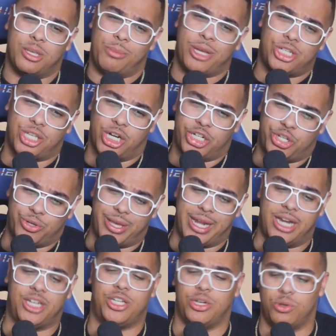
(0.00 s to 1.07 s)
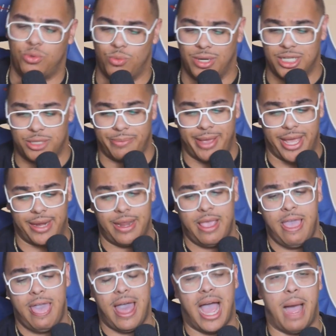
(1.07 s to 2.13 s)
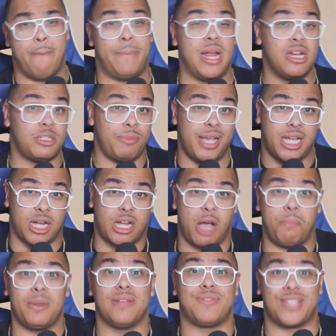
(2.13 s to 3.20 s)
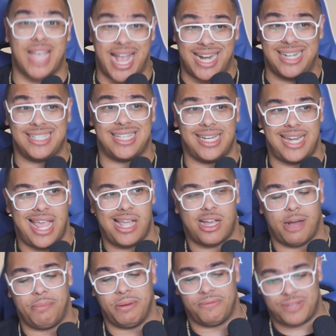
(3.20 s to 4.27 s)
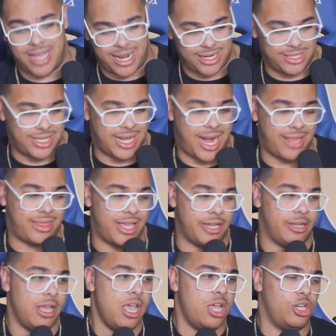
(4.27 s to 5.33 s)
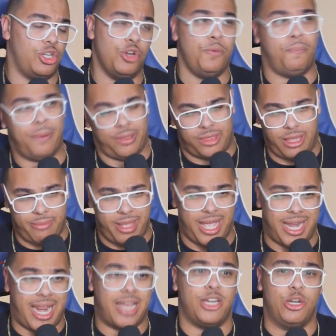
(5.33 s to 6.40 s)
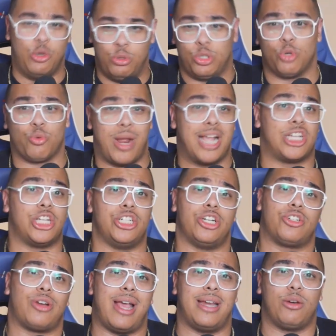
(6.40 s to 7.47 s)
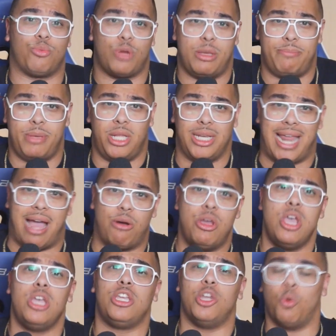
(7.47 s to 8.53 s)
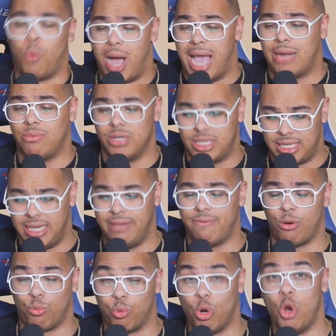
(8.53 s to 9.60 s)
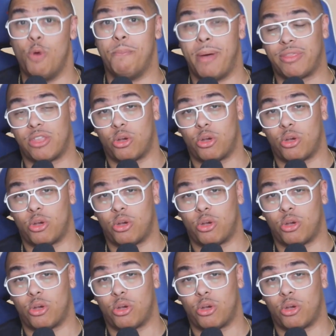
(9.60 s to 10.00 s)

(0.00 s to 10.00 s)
So make sure that you get in tune with us, man. Bears make a couple of signings today, a couple of signings that I think do put them in a new direction. You're trying to rebuild out your wide receiver room.